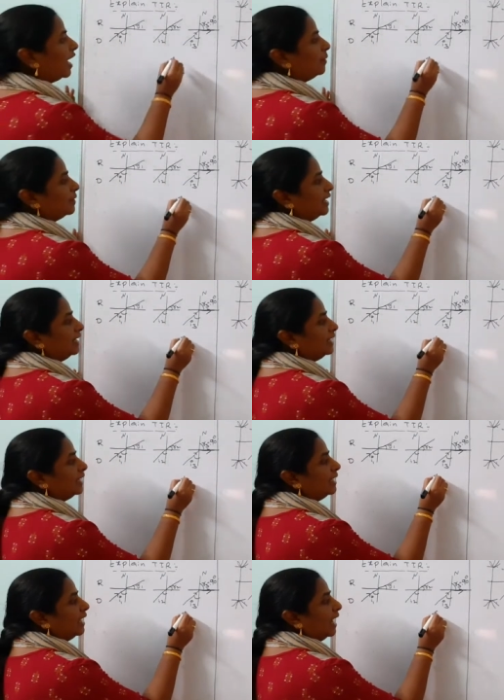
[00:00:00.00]
I am
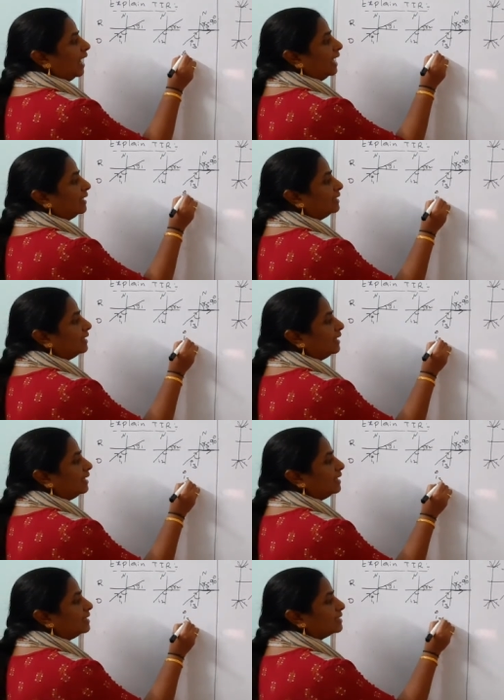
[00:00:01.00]
writing
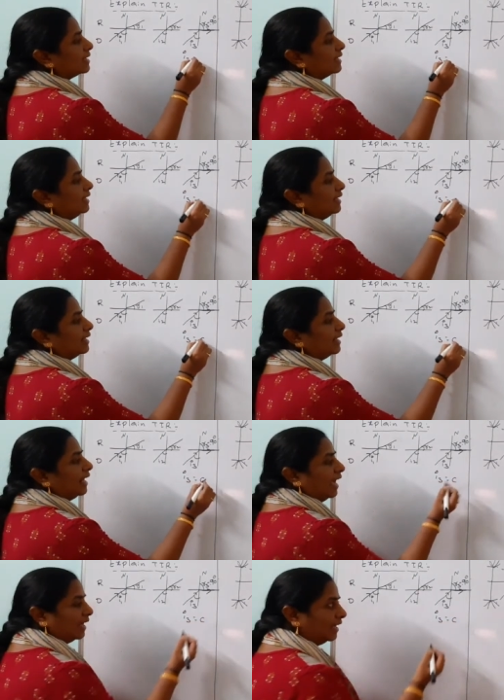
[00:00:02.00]
I3 is a critical
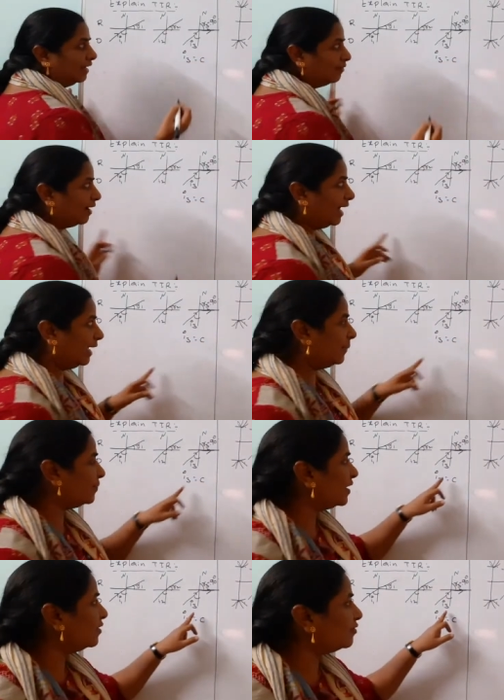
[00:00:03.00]
angle. Why?
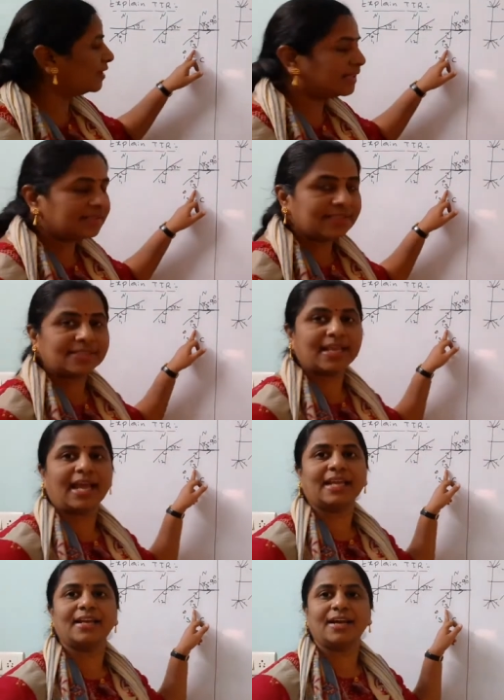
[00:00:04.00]
For this
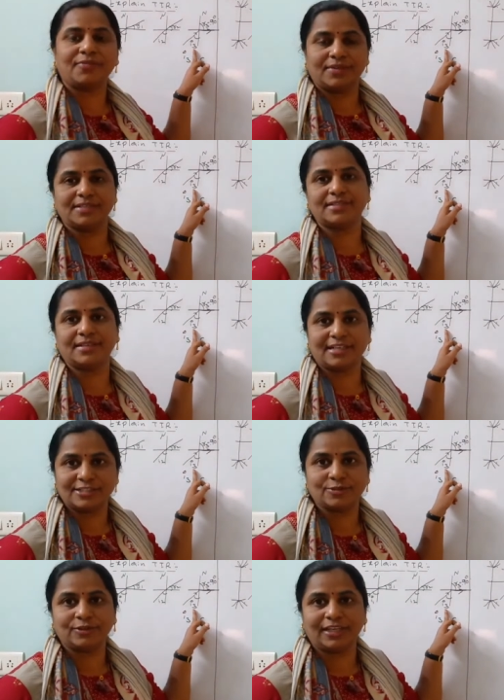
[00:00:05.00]
angle of
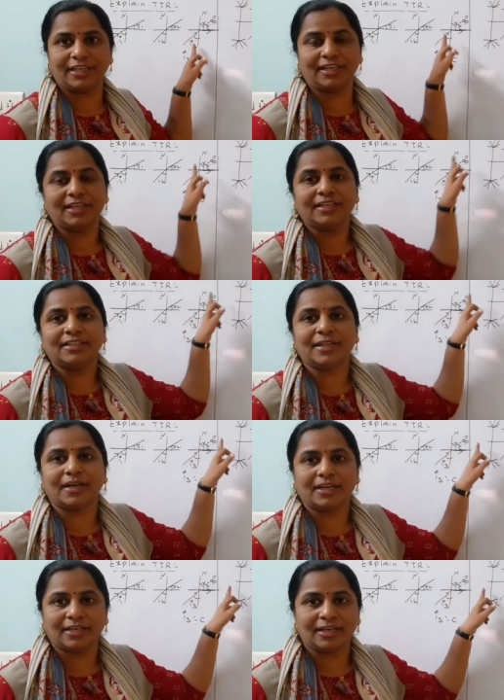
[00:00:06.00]
incidence only,
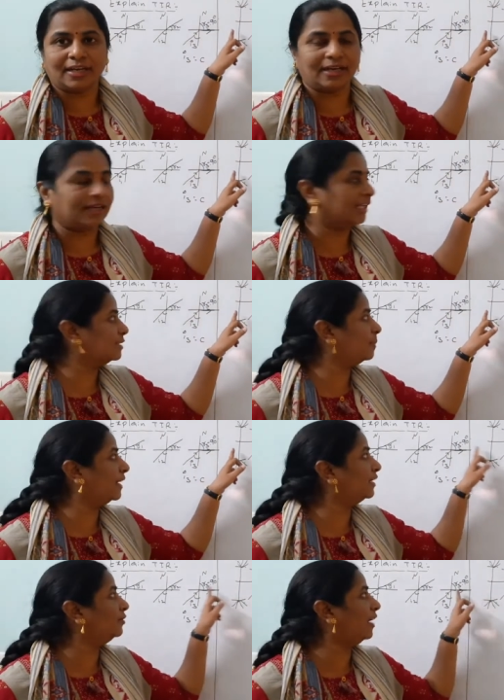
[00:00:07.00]
the
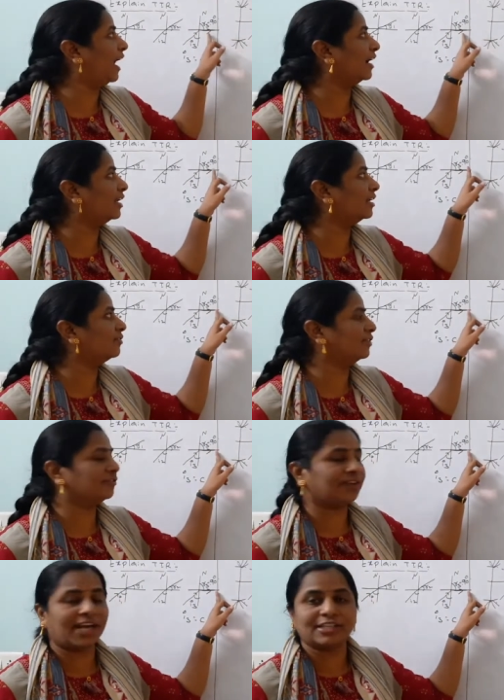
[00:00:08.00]
respective angle of
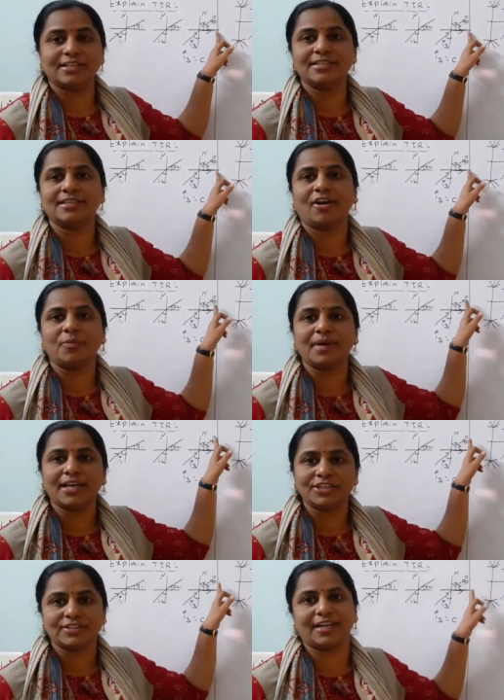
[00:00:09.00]
refraction is how
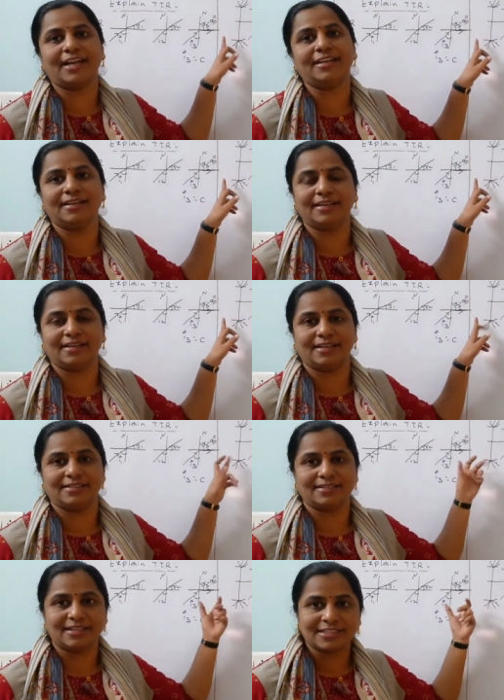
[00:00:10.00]
much? 90
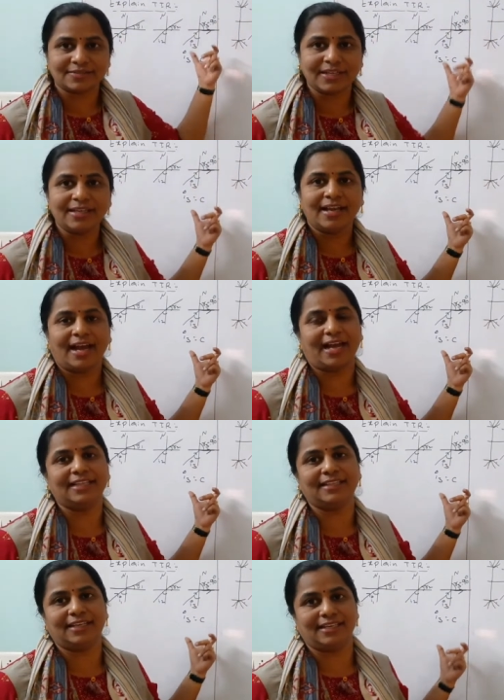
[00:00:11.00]
degrees. That's why
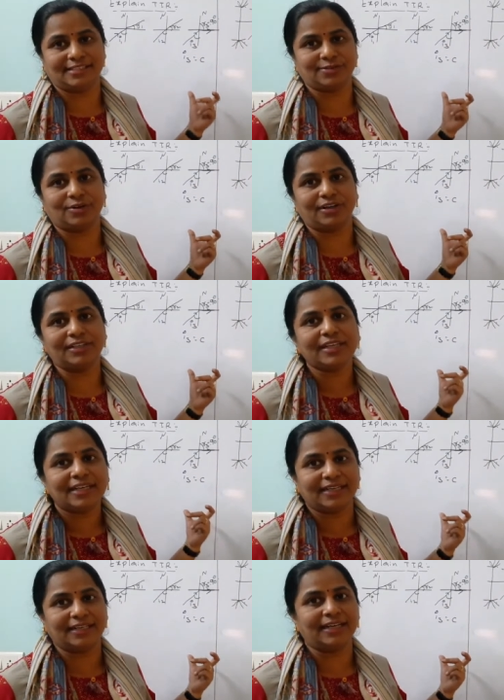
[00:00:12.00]
I3 is called the
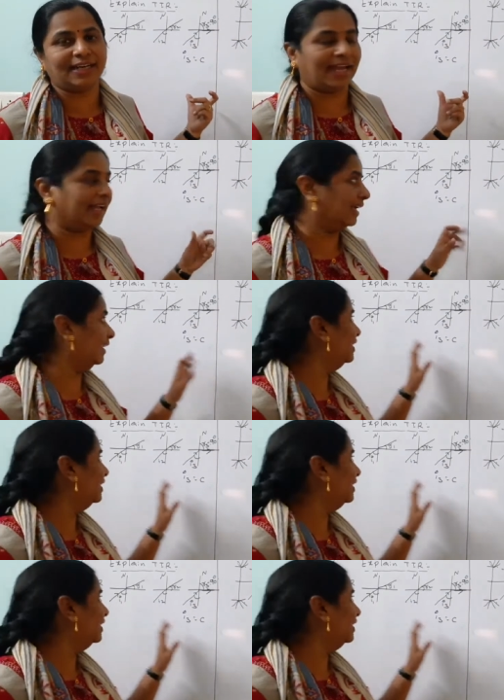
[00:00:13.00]
critical angle.